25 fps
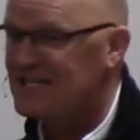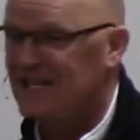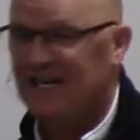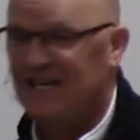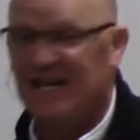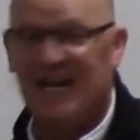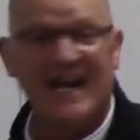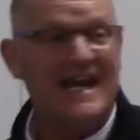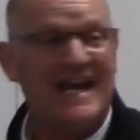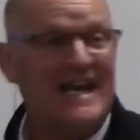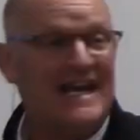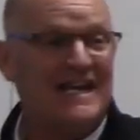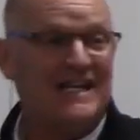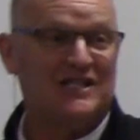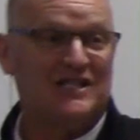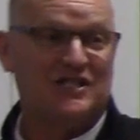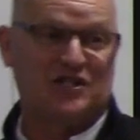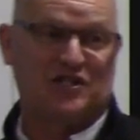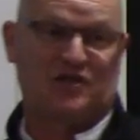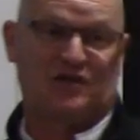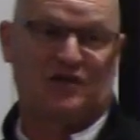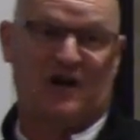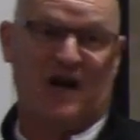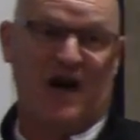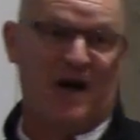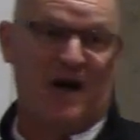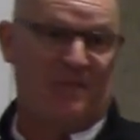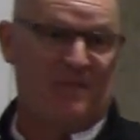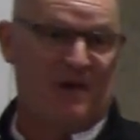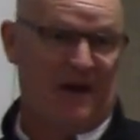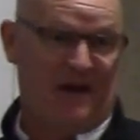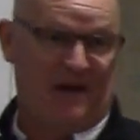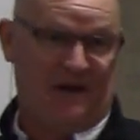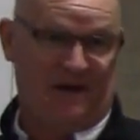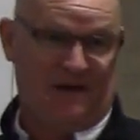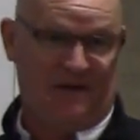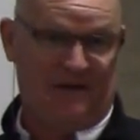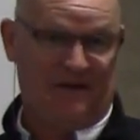and knees
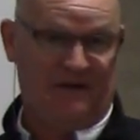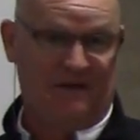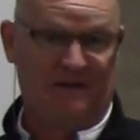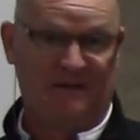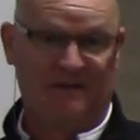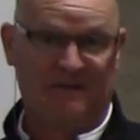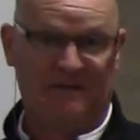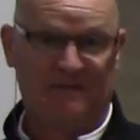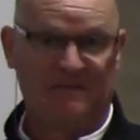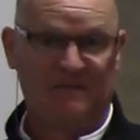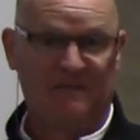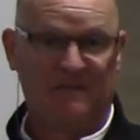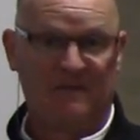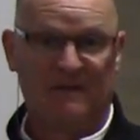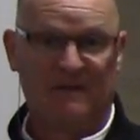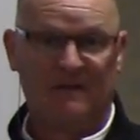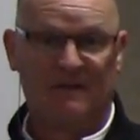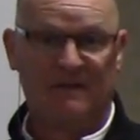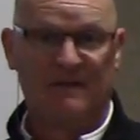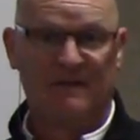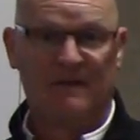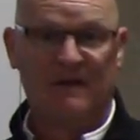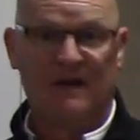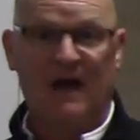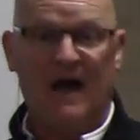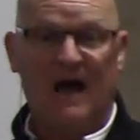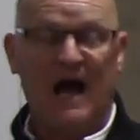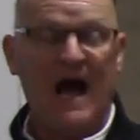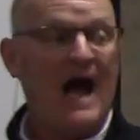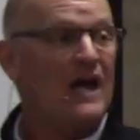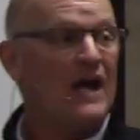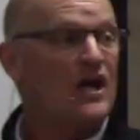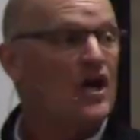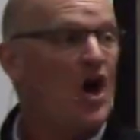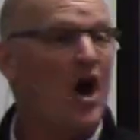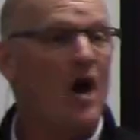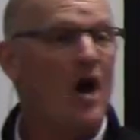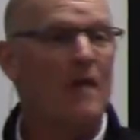scrubbing.
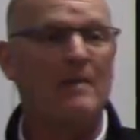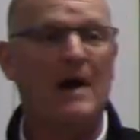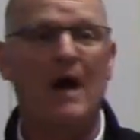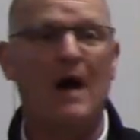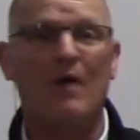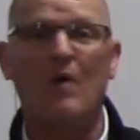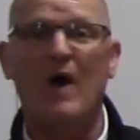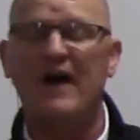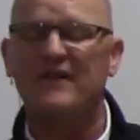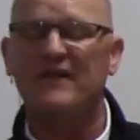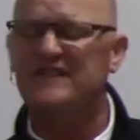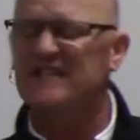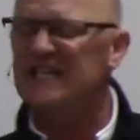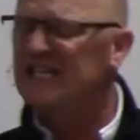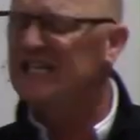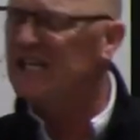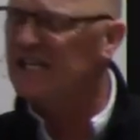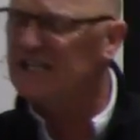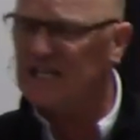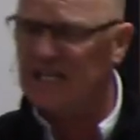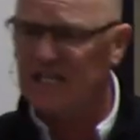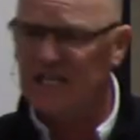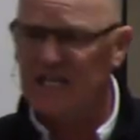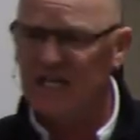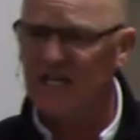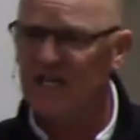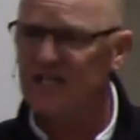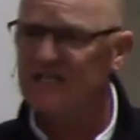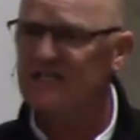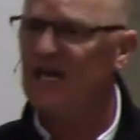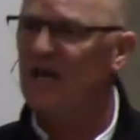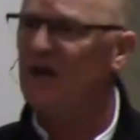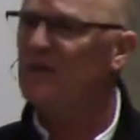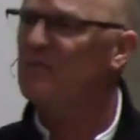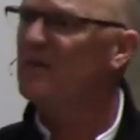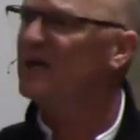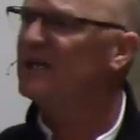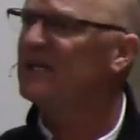I called my wife to get the kids
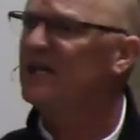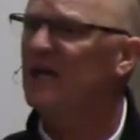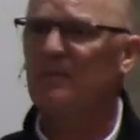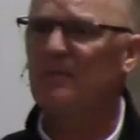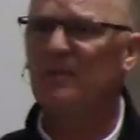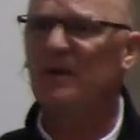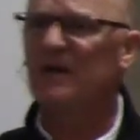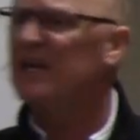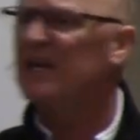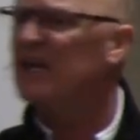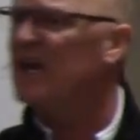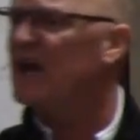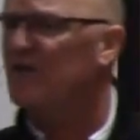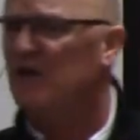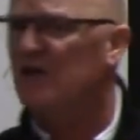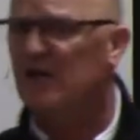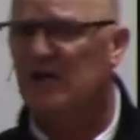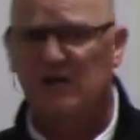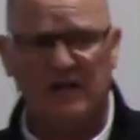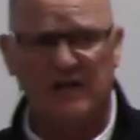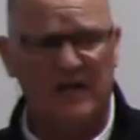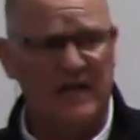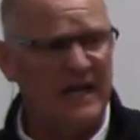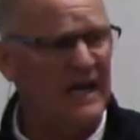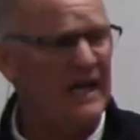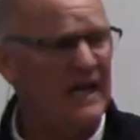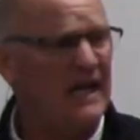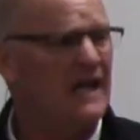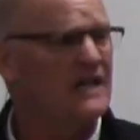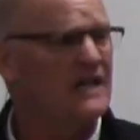out of bed, get up here, get every cleaning